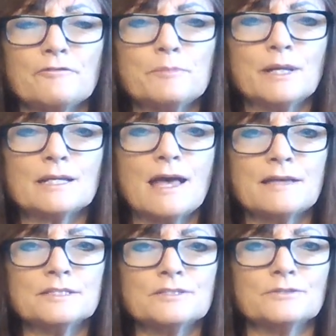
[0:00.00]
Everybody
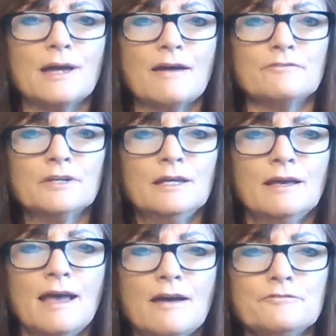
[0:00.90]
has to have
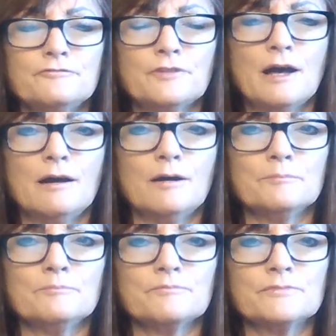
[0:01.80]
have
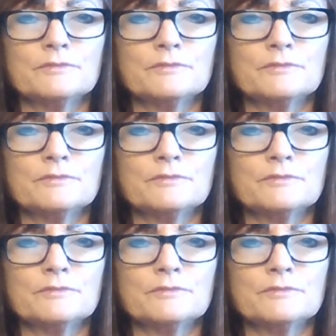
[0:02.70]
um,